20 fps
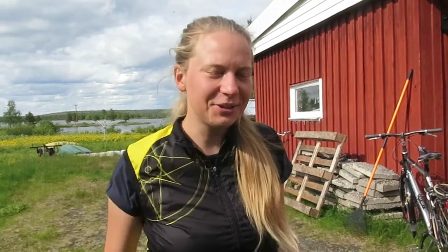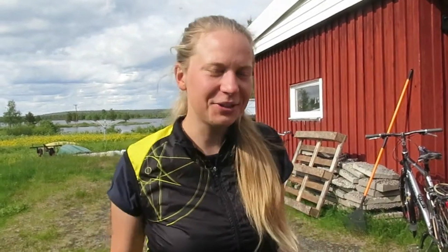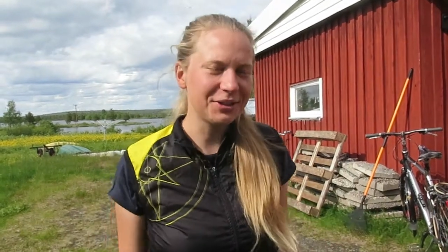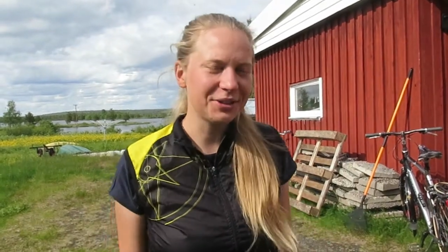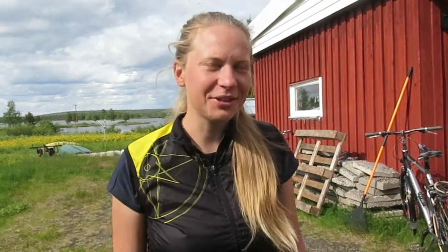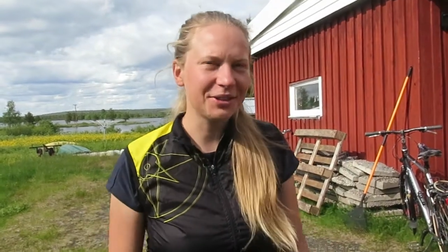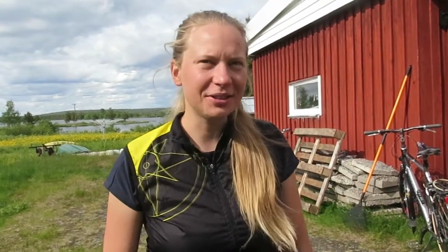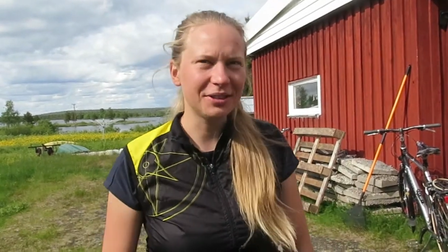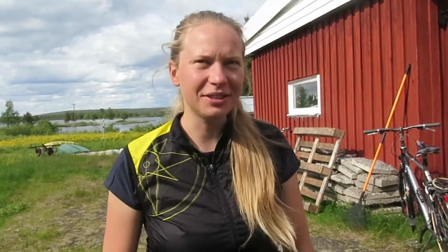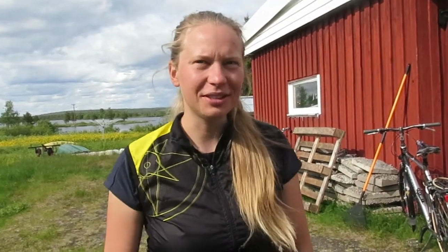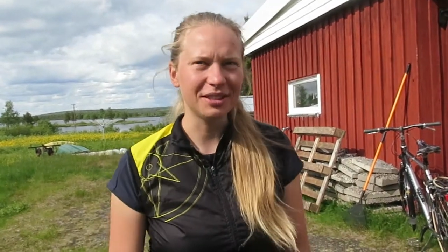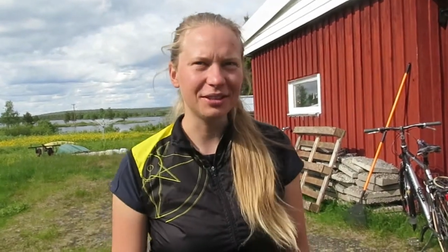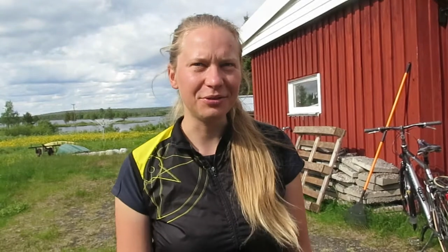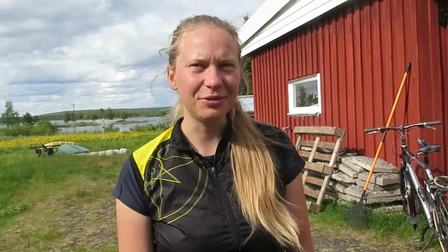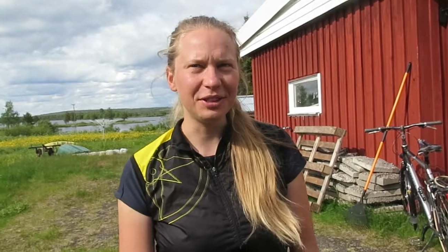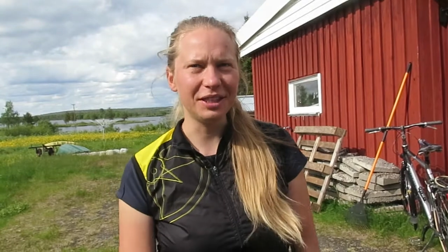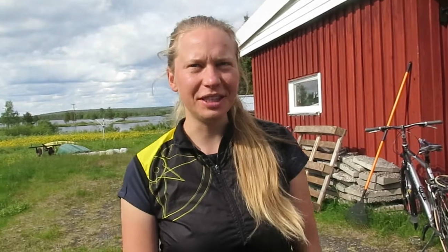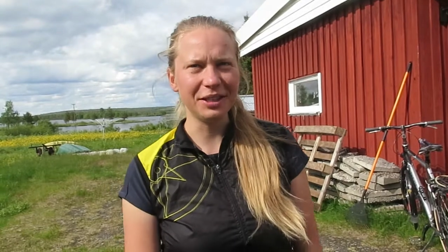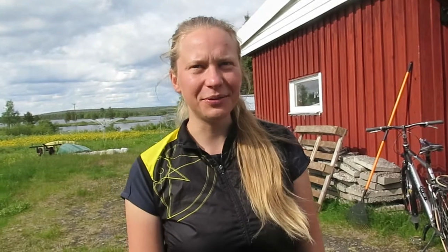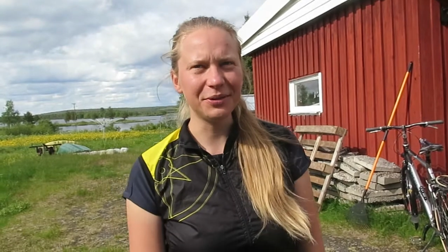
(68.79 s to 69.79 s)
So the
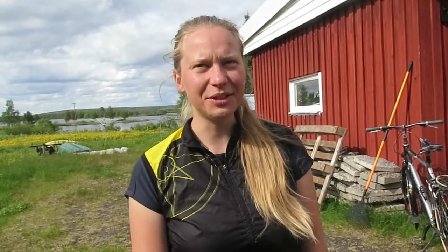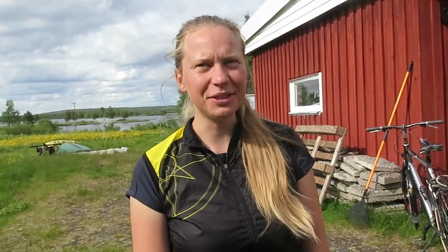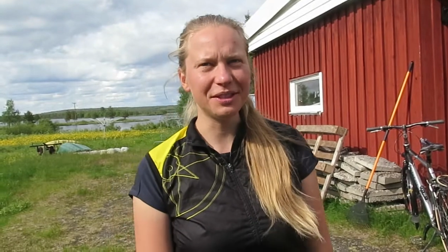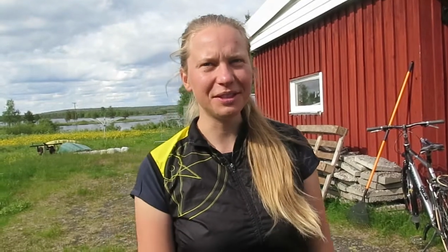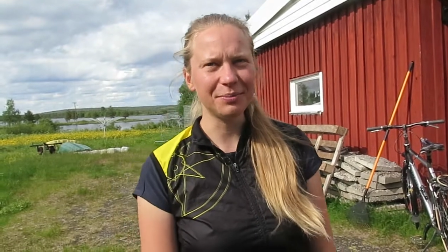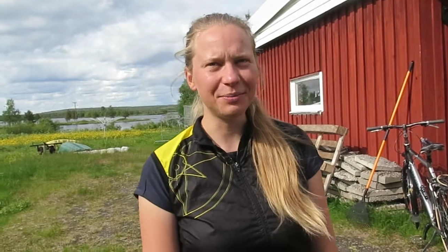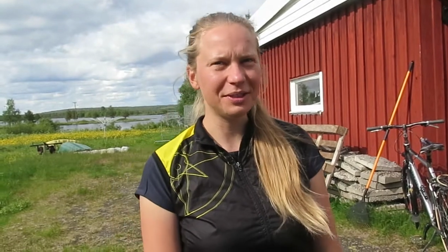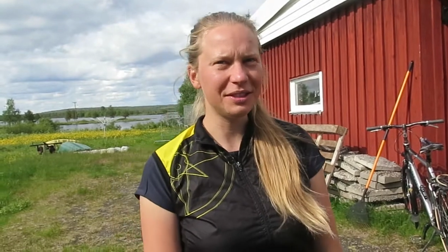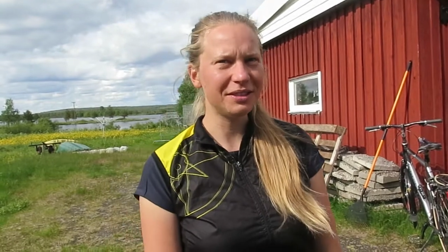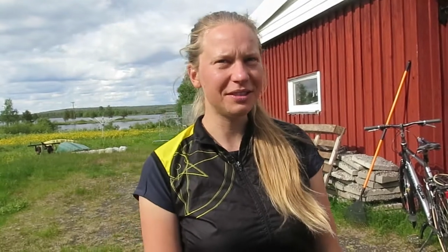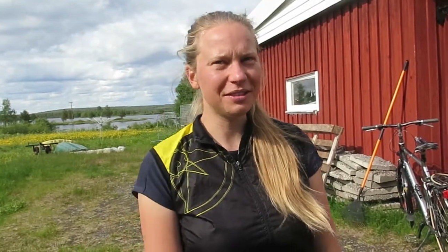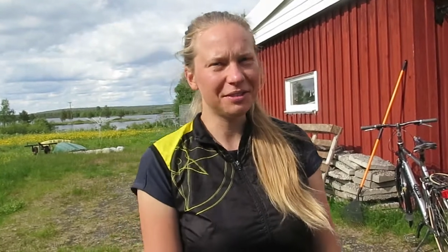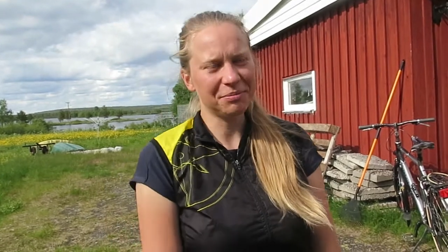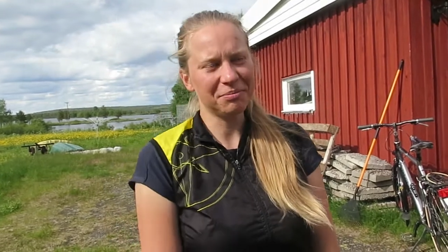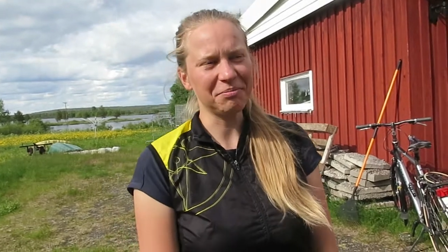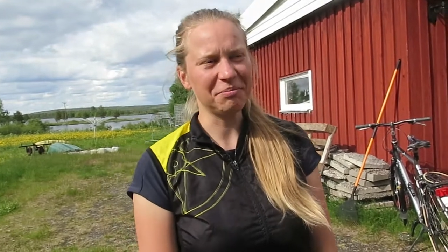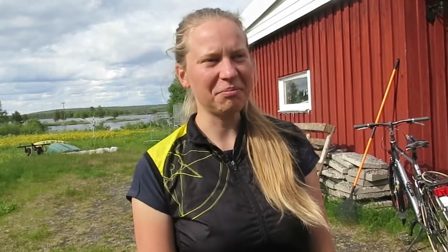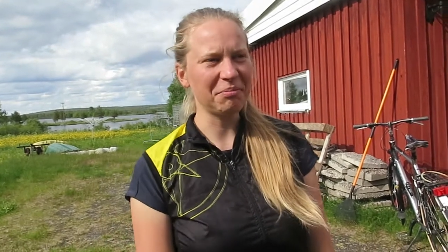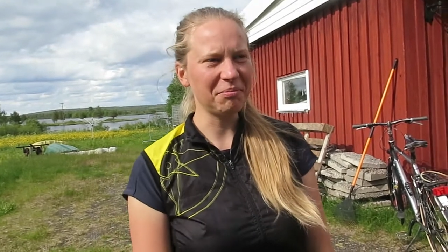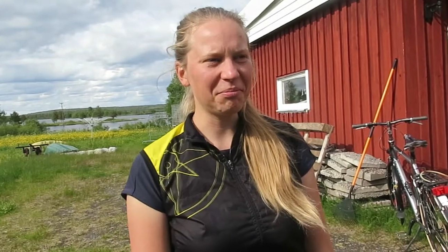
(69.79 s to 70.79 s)
feeling was a bit,
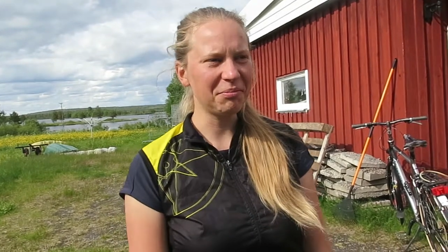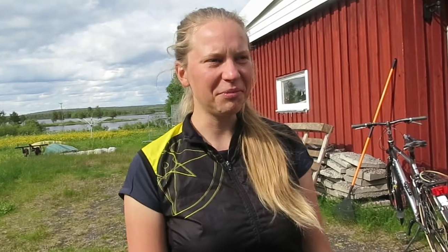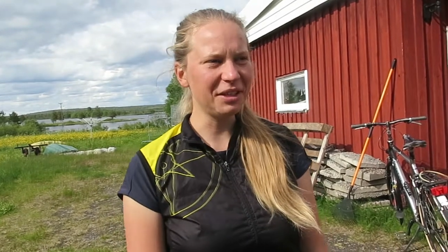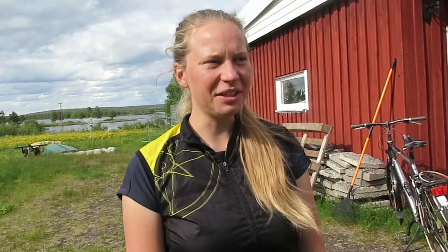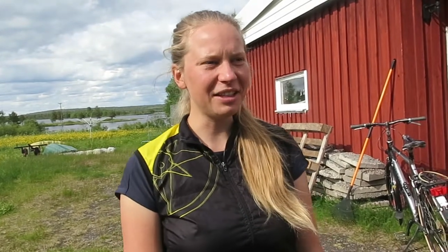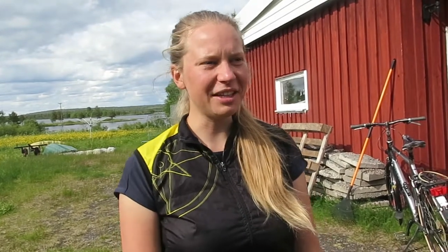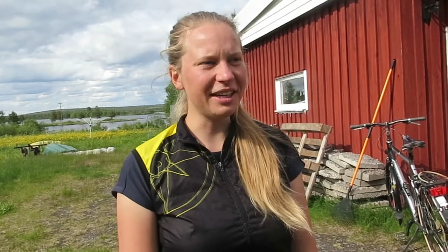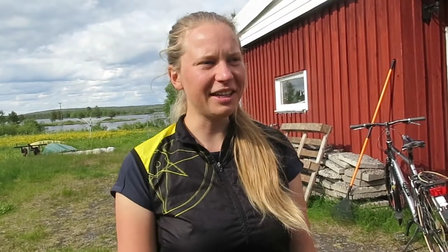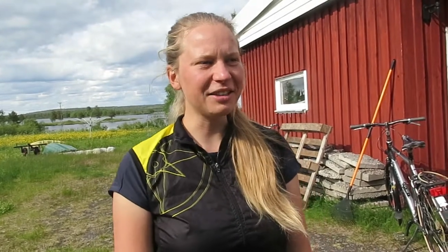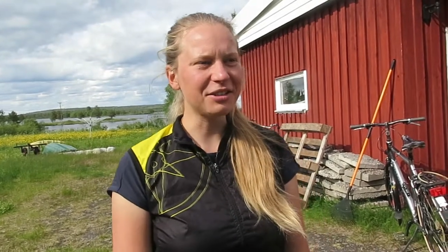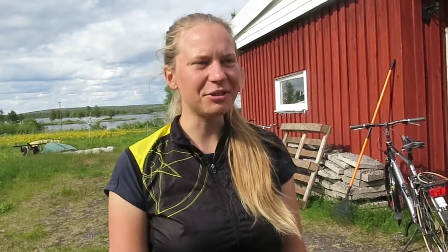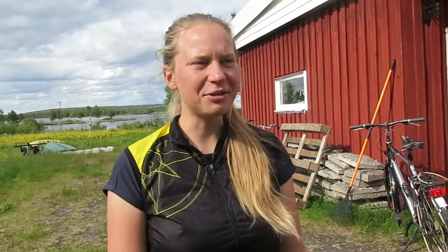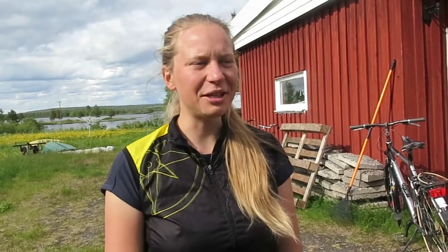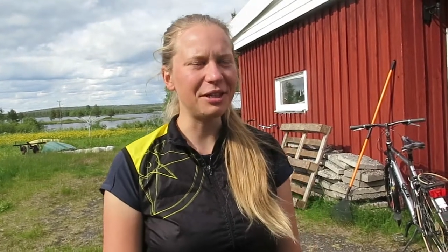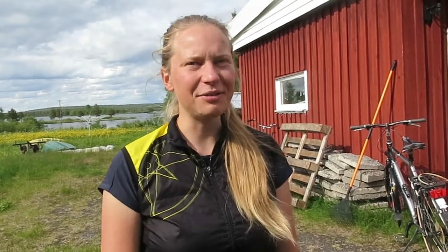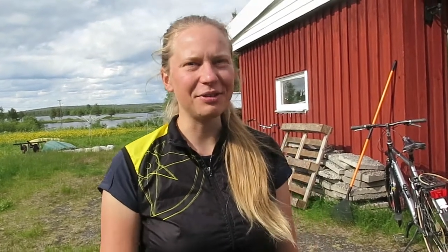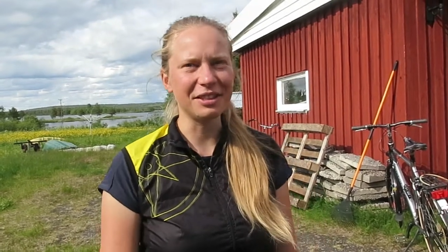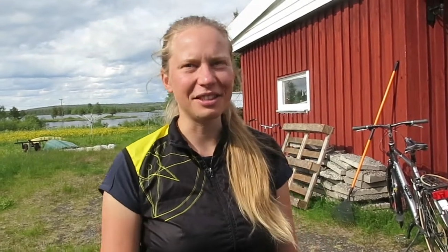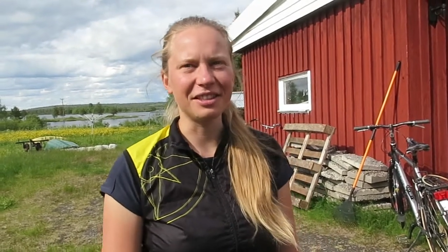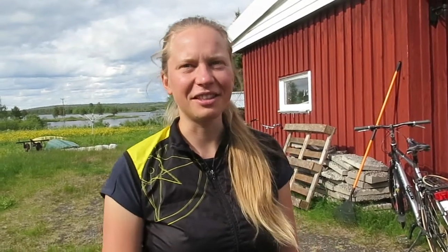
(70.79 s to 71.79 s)
bit like
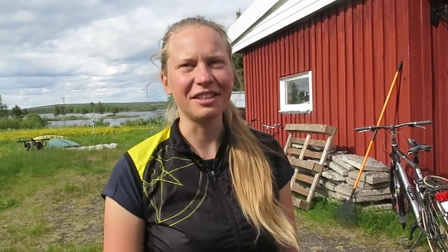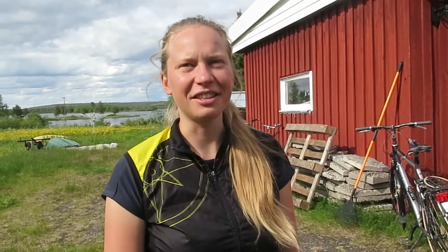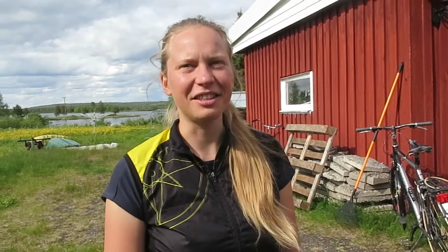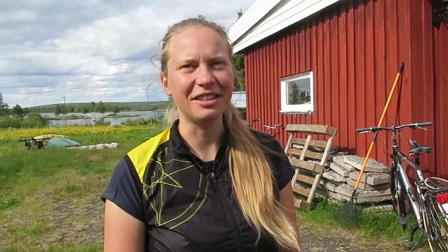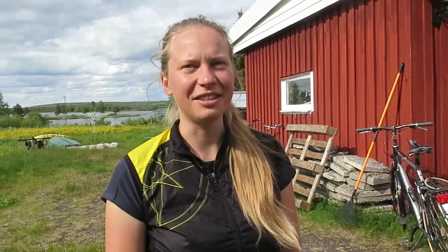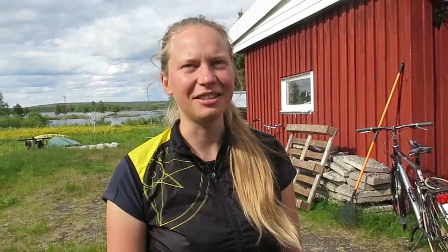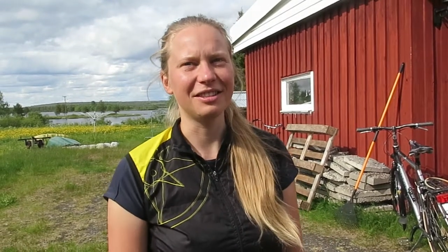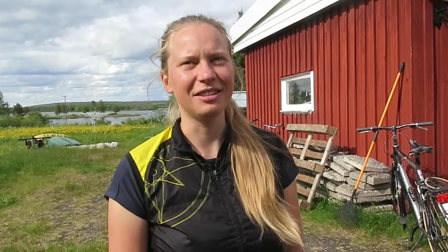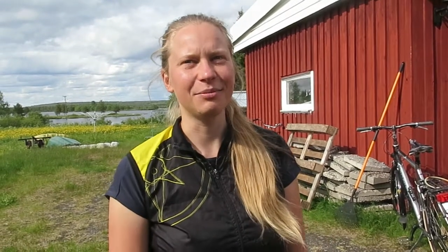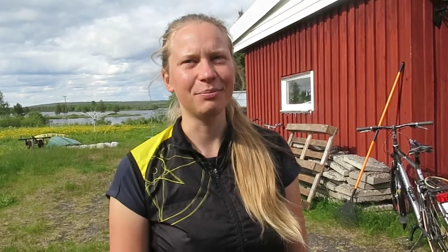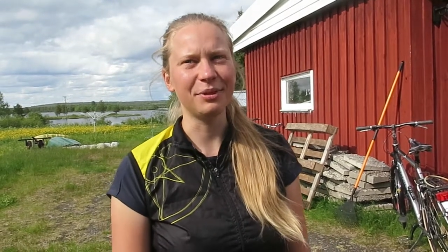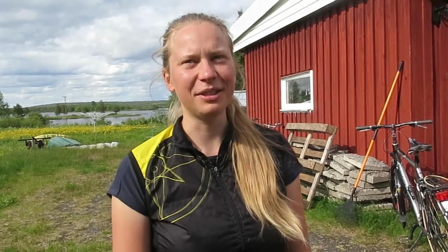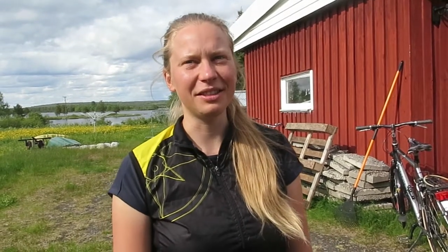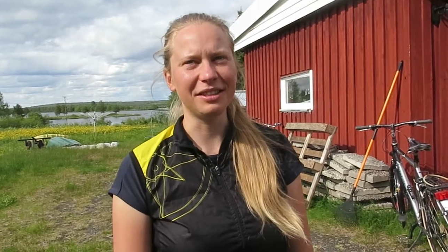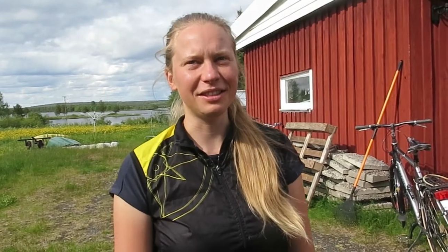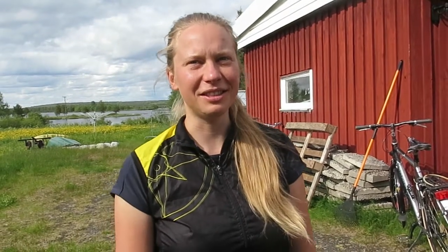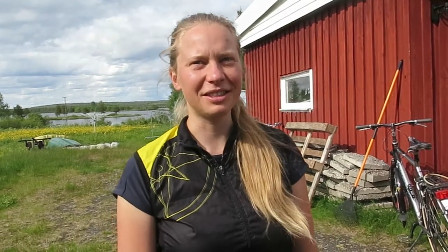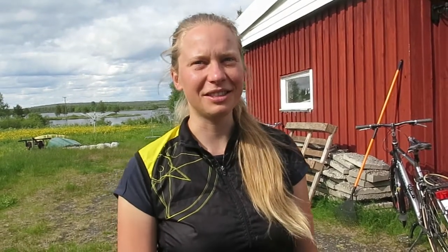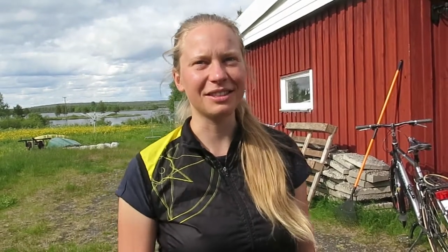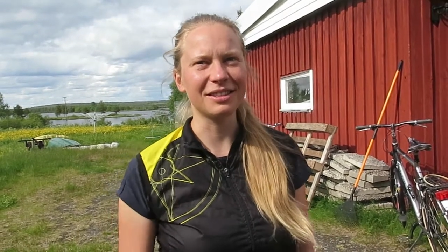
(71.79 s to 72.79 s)
driving in a car, but
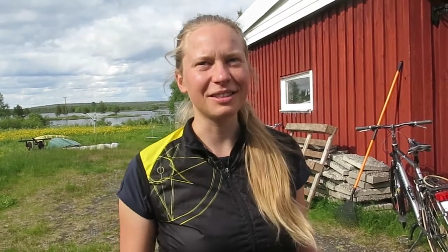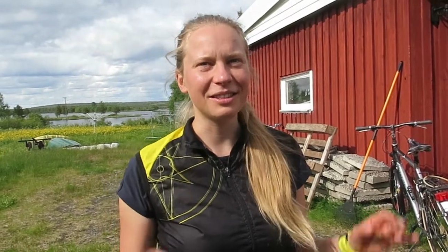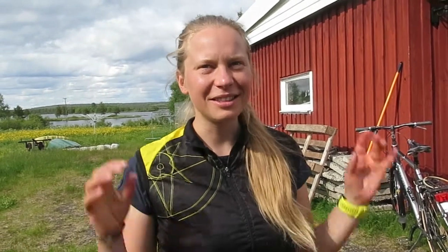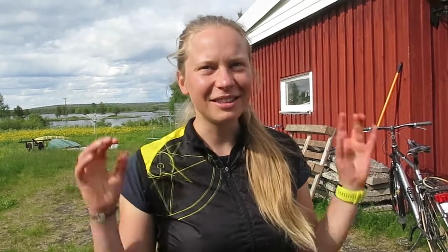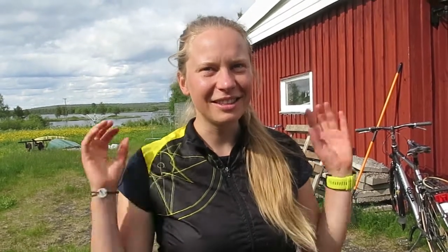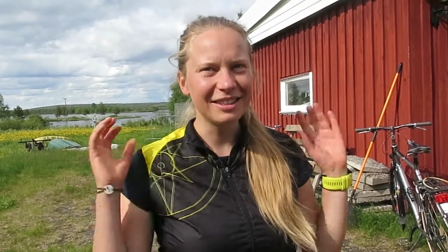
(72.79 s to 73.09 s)
it's